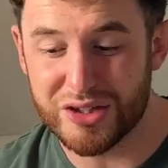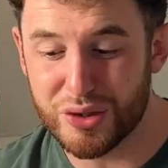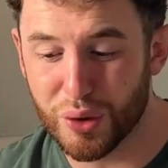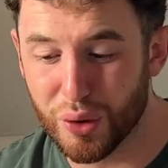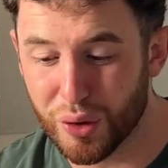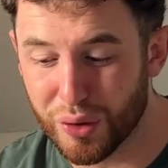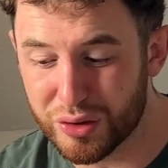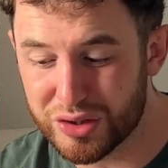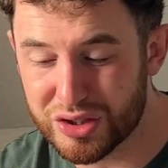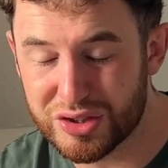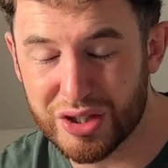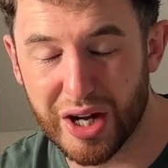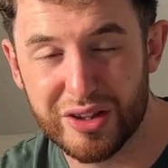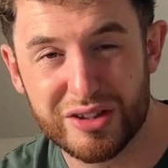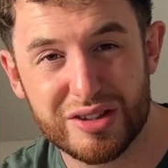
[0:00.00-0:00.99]
your
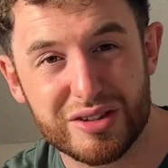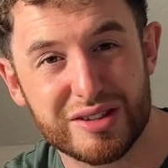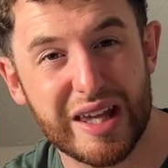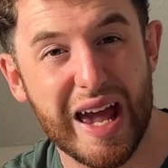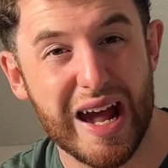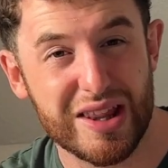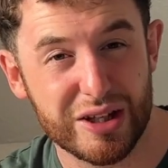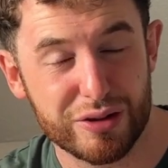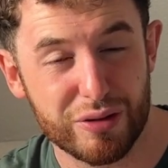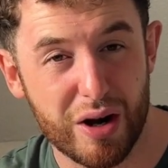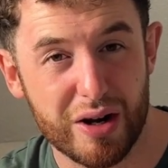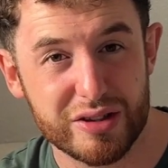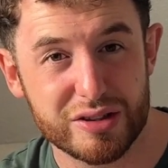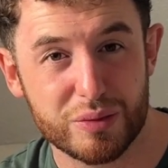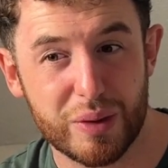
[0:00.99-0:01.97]
studs tear the
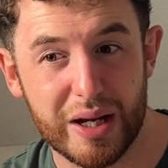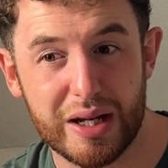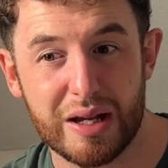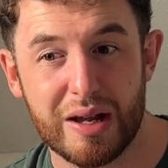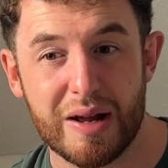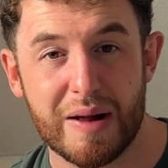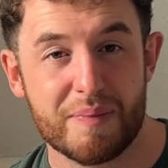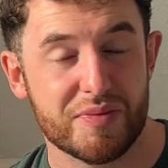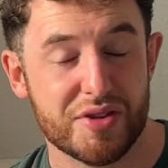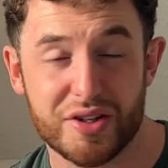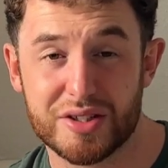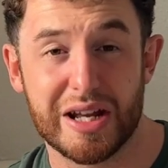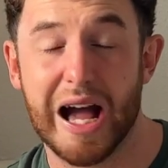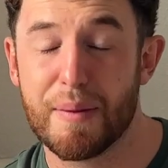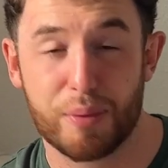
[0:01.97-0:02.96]
grass away. It
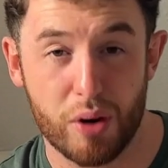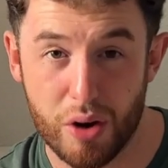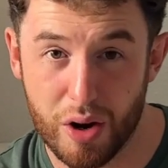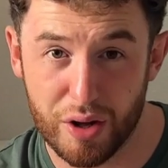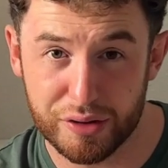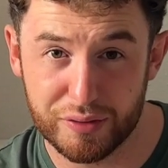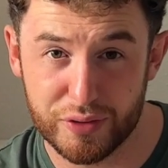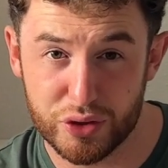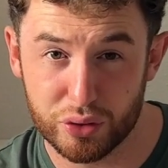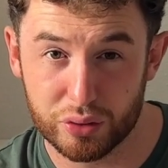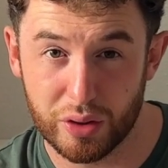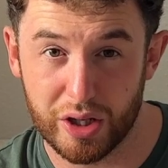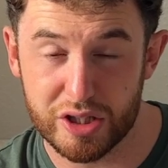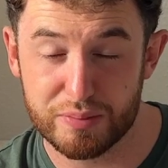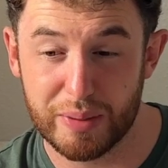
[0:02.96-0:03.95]
doesn't happen on an artificial
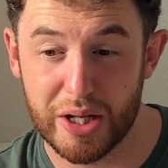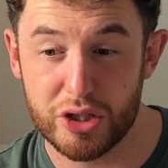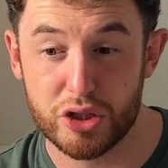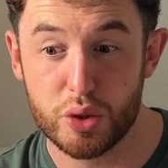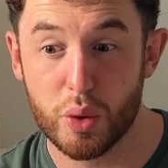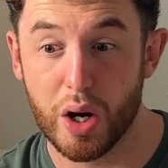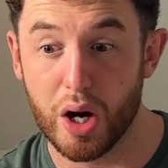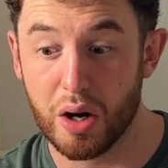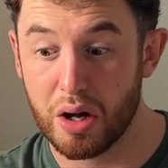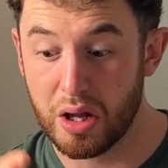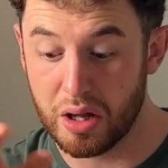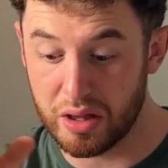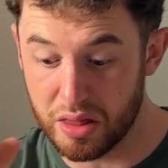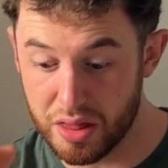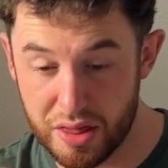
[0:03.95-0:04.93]
grass pitch. You are
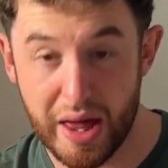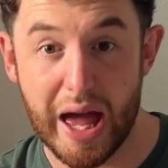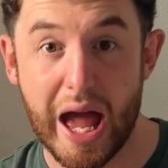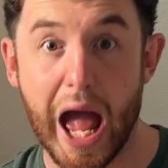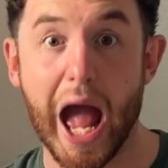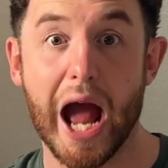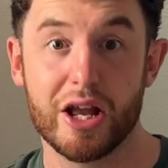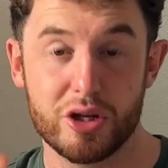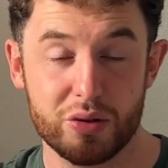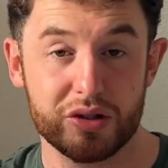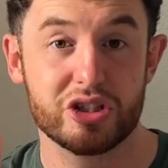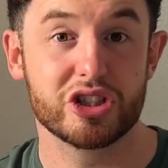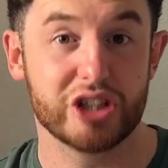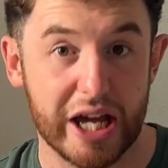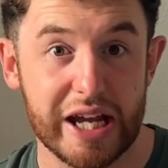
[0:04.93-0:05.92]
there and you
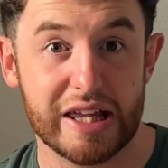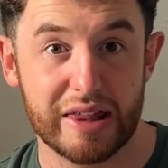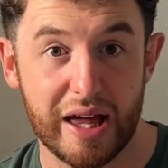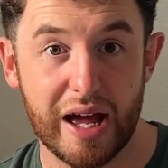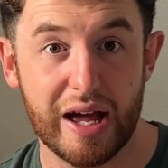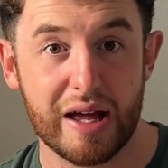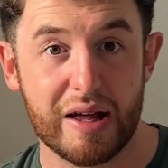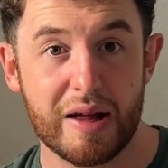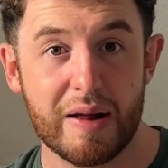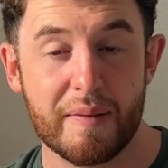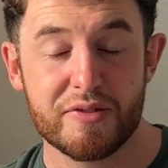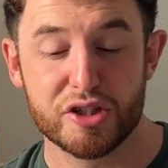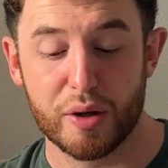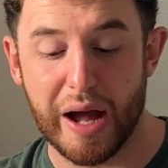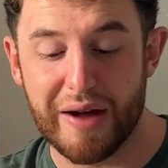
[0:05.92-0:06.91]
stay there.
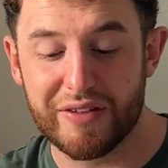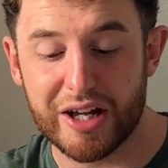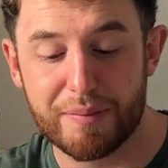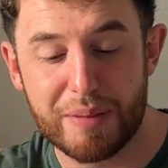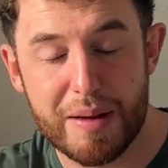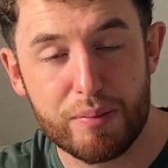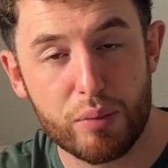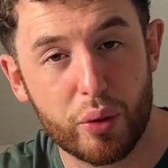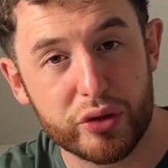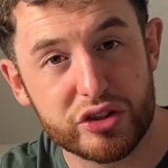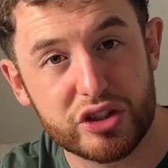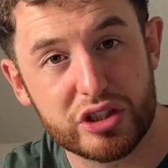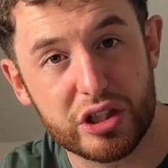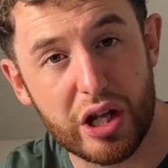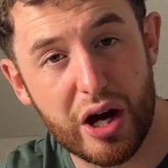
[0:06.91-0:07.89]
So having a bit more
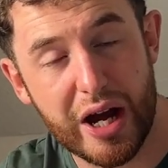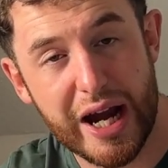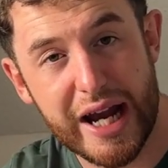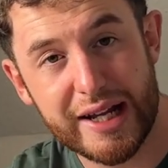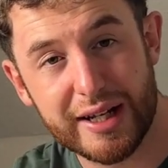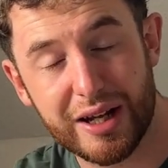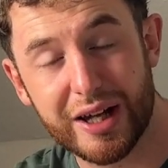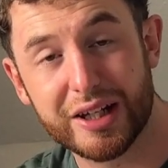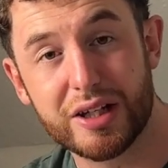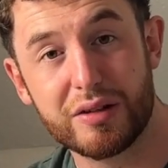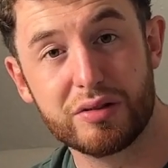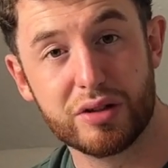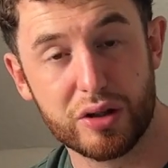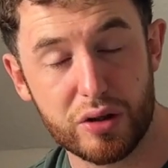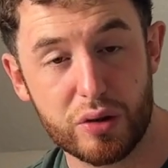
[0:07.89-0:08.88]
slide like you
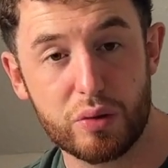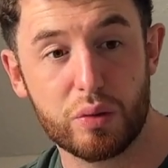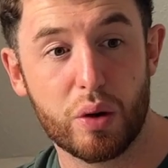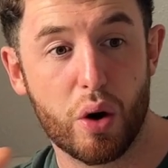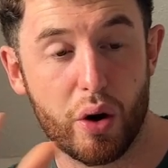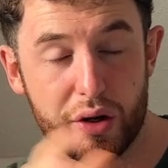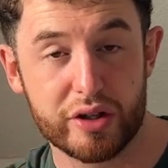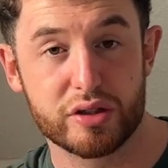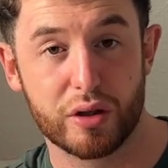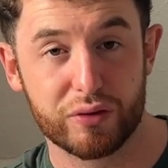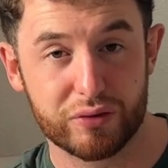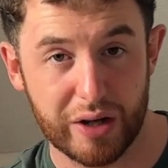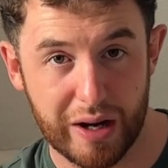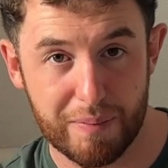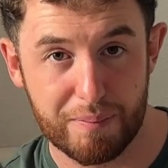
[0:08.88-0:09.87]
do on a
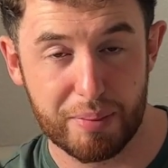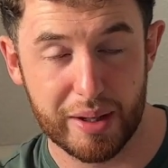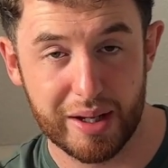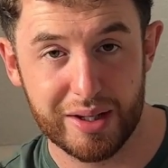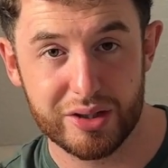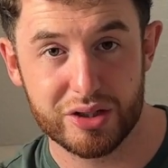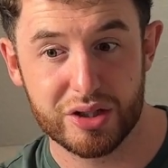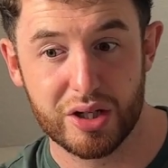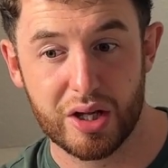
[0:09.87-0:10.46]
soft ground pitch